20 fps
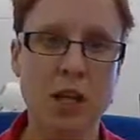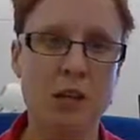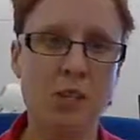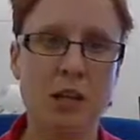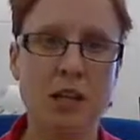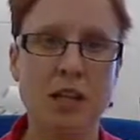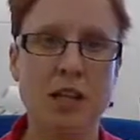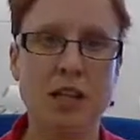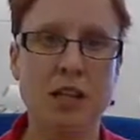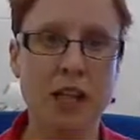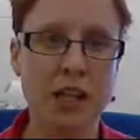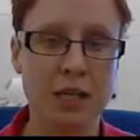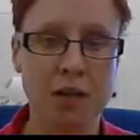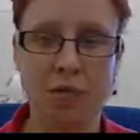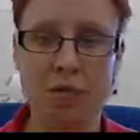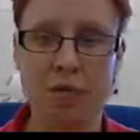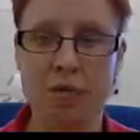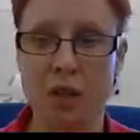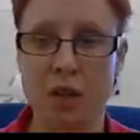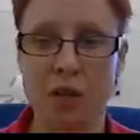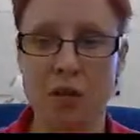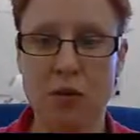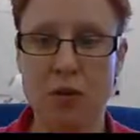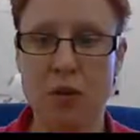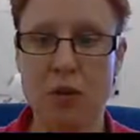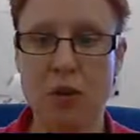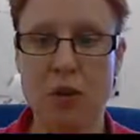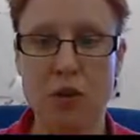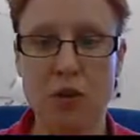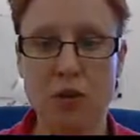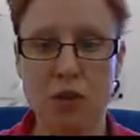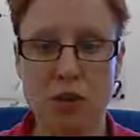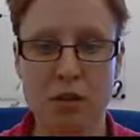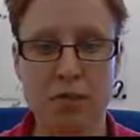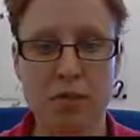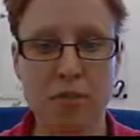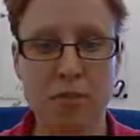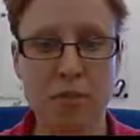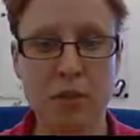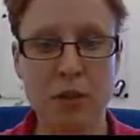immediately for
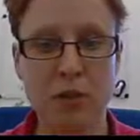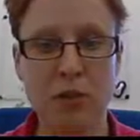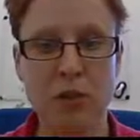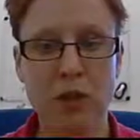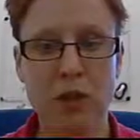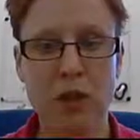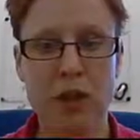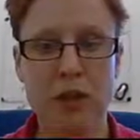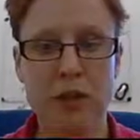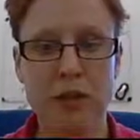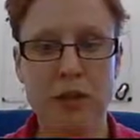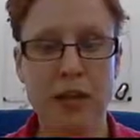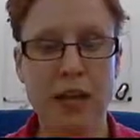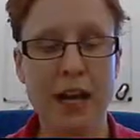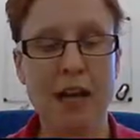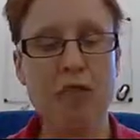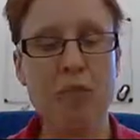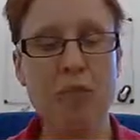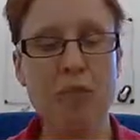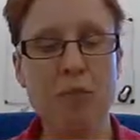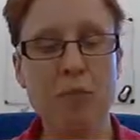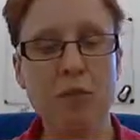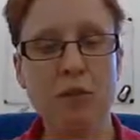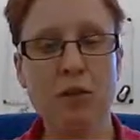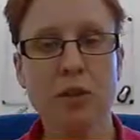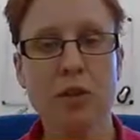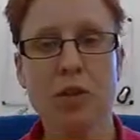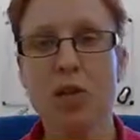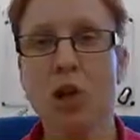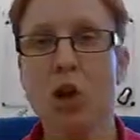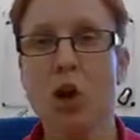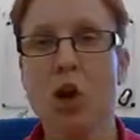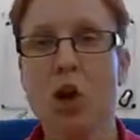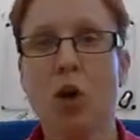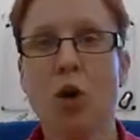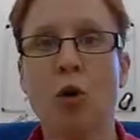the building, the aircraft building,